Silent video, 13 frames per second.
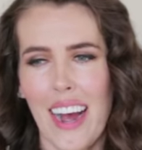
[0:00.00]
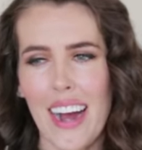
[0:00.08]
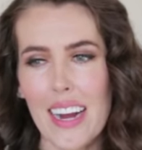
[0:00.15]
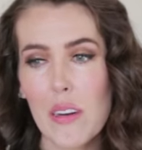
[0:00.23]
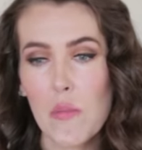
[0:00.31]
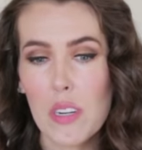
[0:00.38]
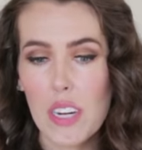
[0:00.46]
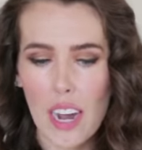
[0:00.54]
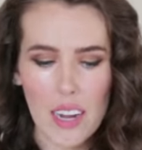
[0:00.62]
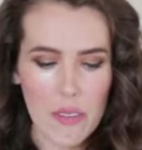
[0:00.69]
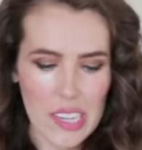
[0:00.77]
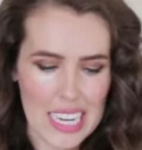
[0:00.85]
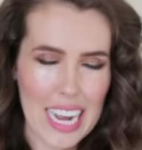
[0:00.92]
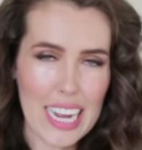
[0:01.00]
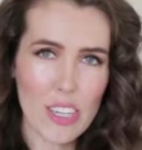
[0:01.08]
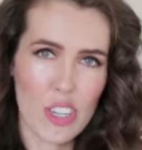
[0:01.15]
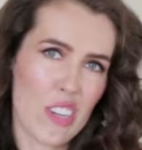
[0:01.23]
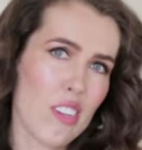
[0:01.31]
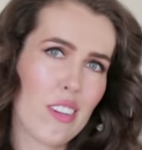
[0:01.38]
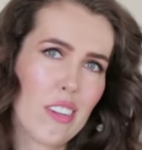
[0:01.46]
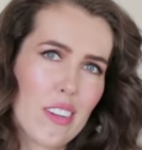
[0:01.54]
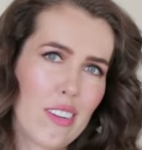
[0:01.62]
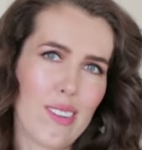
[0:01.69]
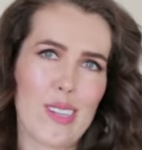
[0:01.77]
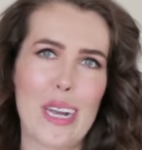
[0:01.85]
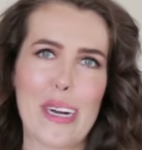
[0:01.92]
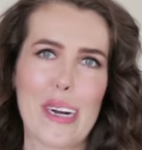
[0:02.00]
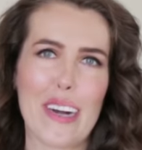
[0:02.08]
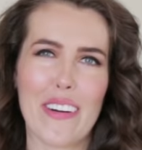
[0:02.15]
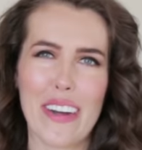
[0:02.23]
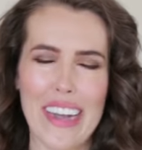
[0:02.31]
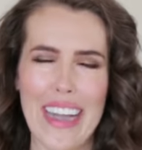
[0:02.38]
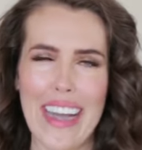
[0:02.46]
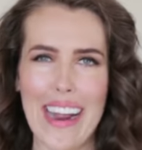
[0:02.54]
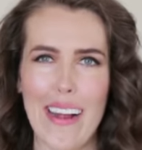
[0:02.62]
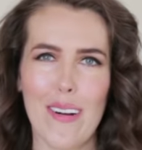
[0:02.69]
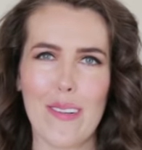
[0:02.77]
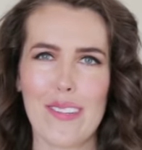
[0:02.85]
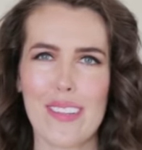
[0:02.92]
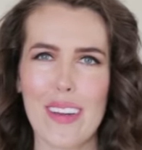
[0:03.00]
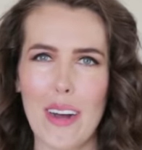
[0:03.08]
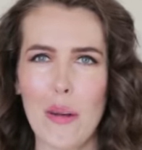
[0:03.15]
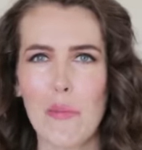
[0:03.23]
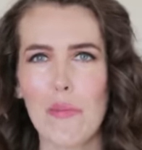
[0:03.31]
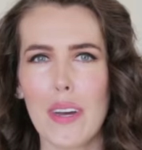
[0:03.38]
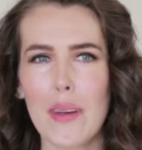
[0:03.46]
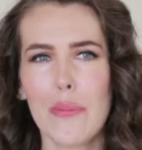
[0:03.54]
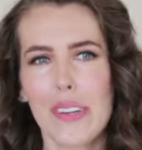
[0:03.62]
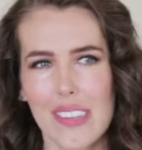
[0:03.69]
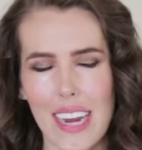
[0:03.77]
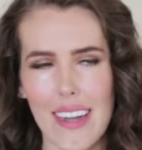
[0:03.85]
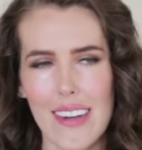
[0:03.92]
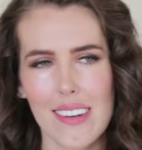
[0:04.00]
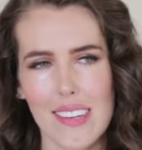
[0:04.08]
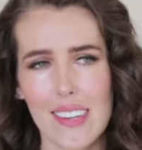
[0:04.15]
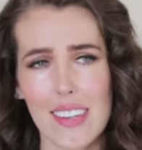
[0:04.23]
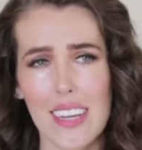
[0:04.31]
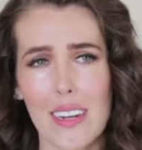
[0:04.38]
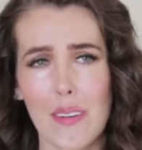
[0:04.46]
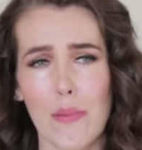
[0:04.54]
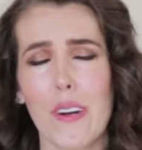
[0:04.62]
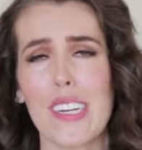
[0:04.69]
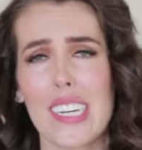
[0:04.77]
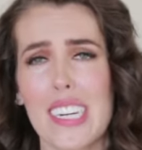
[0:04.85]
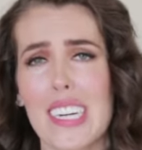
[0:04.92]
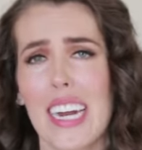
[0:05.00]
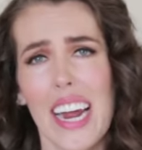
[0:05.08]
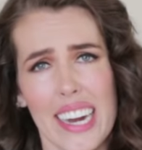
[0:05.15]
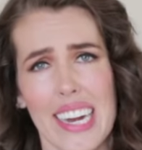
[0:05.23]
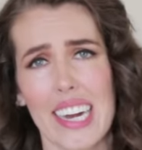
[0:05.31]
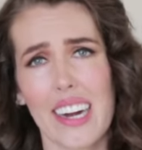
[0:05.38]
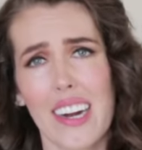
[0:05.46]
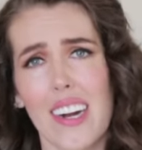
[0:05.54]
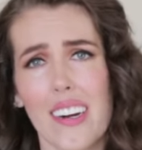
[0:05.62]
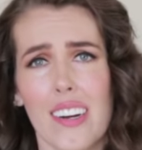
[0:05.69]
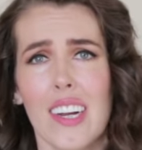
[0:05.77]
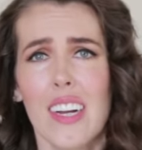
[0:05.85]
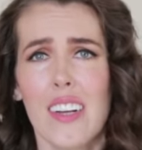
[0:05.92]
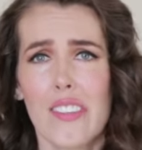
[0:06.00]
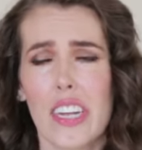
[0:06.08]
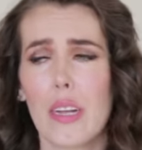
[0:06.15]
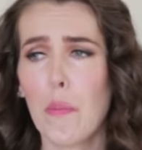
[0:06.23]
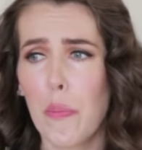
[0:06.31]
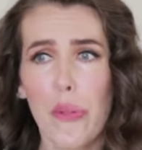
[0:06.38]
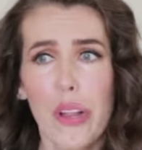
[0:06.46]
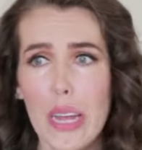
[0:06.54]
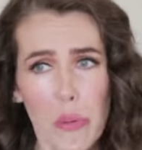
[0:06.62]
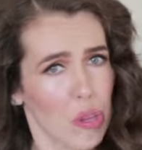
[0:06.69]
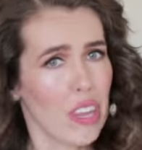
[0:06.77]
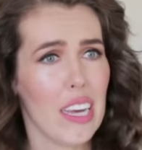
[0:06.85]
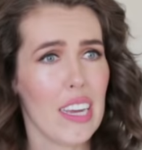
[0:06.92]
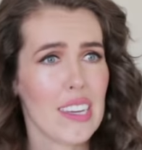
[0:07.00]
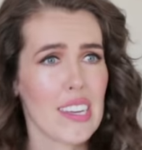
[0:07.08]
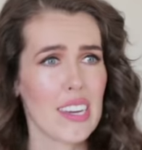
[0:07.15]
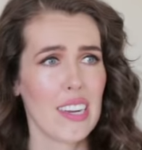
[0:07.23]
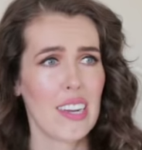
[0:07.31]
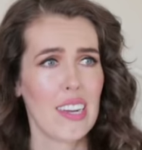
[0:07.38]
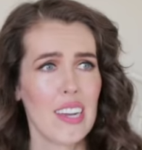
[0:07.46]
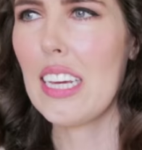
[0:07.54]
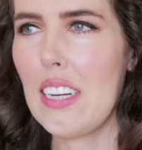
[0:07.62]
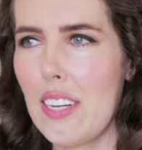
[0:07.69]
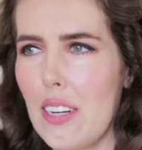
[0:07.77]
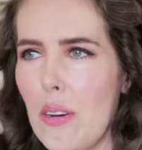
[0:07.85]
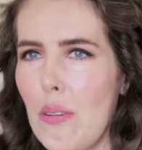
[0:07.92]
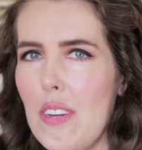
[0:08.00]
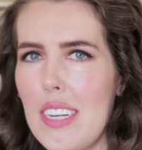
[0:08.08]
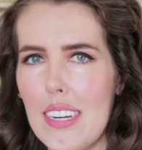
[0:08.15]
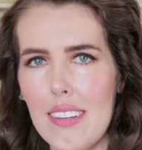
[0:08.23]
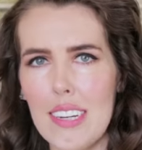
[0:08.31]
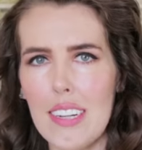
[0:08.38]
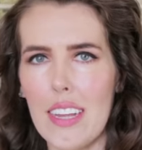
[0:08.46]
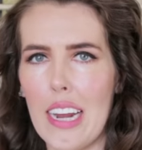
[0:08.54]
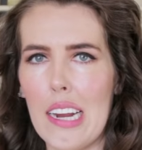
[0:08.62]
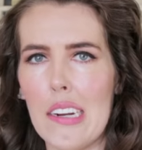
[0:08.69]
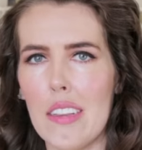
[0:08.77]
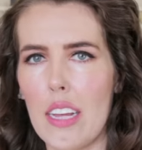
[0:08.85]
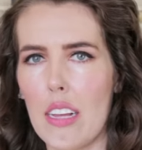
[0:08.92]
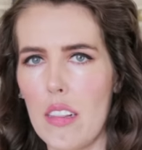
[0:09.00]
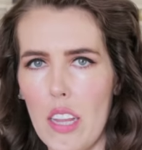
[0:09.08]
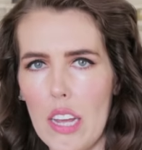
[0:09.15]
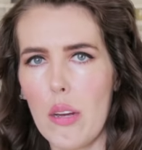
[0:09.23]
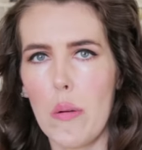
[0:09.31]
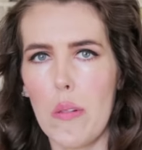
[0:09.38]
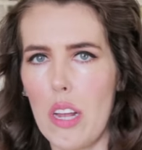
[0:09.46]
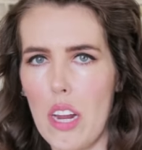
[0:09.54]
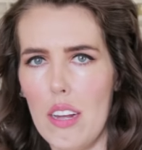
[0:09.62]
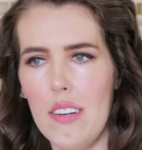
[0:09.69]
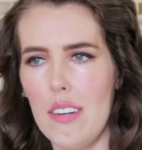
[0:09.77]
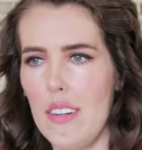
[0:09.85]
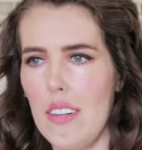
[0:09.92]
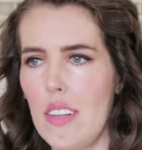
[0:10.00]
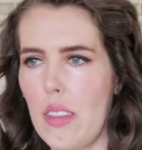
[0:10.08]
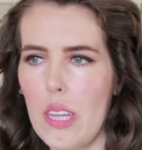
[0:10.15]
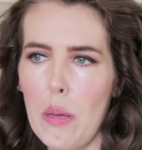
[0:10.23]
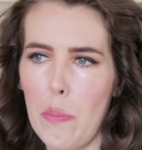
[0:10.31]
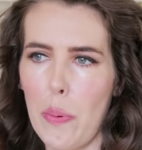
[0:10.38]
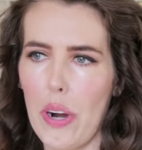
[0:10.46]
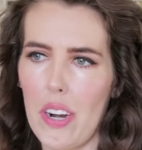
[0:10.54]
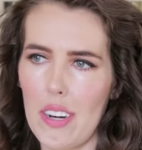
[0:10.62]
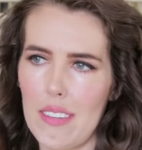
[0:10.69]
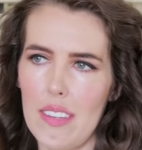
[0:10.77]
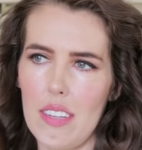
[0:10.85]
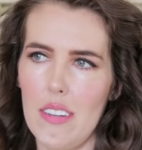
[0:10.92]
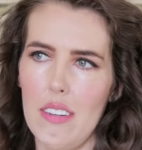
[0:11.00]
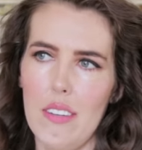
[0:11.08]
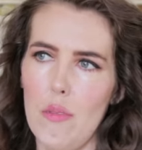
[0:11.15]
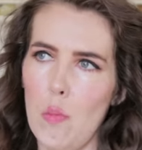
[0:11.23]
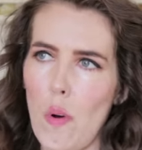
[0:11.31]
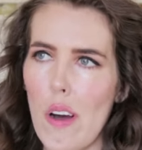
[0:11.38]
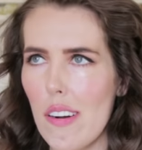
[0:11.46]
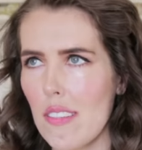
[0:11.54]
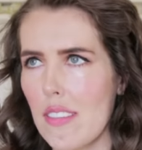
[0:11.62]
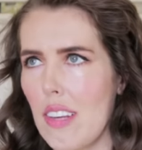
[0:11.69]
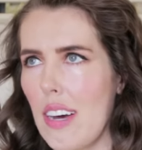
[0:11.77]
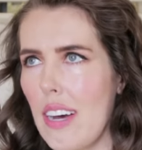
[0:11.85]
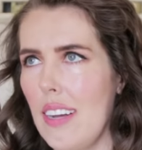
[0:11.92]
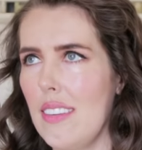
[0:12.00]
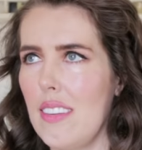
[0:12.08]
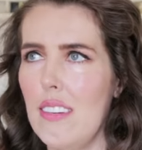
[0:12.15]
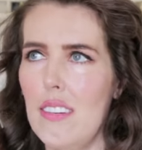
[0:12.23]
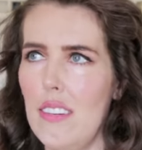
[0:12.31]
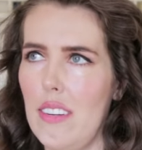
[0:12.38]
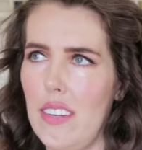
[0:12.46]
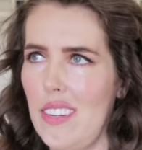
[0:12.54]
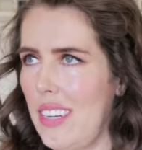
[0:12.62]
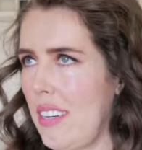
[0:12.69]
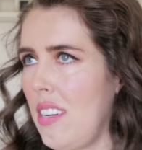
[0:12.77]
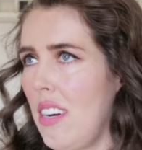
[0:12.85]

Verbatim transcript: I'm kind of attached to the little sucker right now, so I'm I'm excited to like for it to get here so I can play with it. I like get to go to Disneyland and like Legoland and theme parks and water slides and